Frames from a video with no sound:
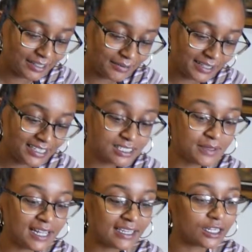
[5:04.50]
But it gives
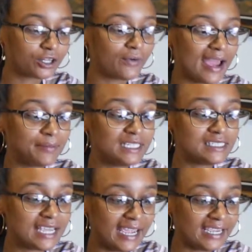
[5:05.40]
me like a crabby
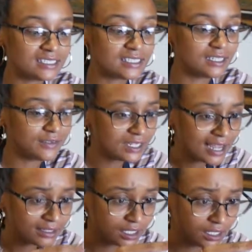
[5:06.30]
taste. Even
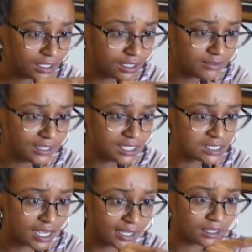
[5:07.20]
like the look of it
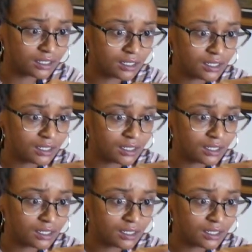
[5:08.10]
is like